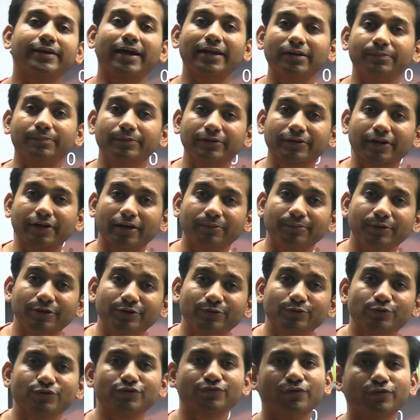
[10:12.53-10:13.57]
caliper can be
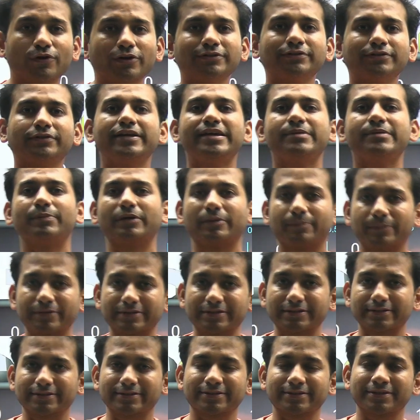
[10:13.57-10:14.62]
used for three
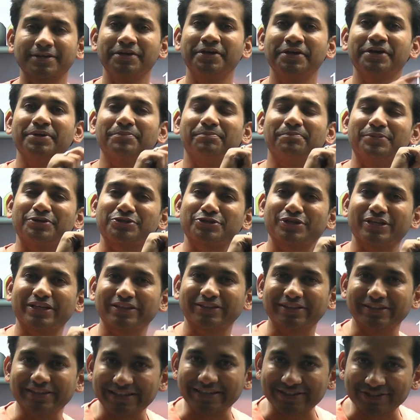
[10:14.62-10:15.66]
purposes:
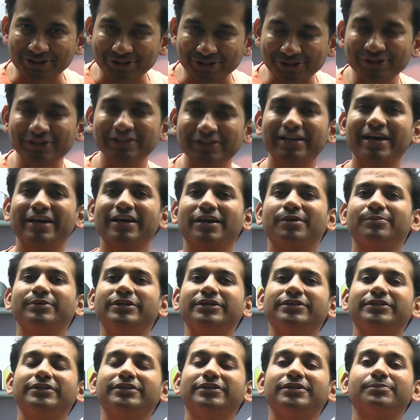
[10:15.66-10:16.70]
measuring the external
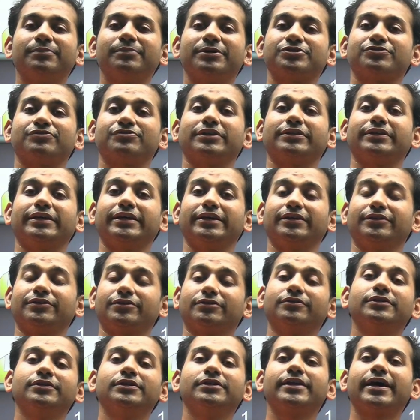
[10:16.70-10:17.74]
diameter, measuring the
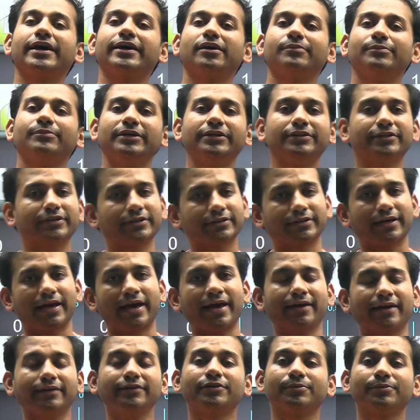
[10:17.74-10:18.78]
internal diameter,
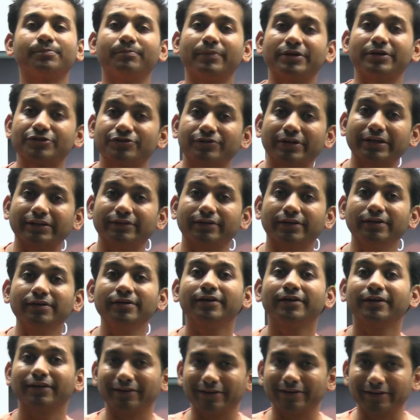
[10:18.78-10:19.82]
and measuring the
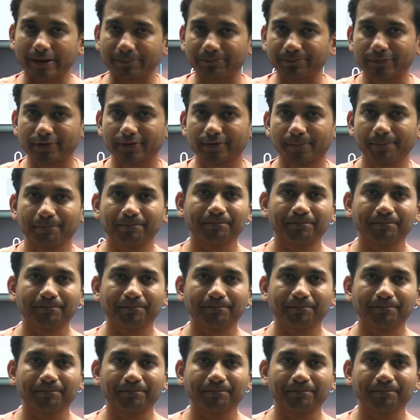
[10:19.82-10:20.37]
depth.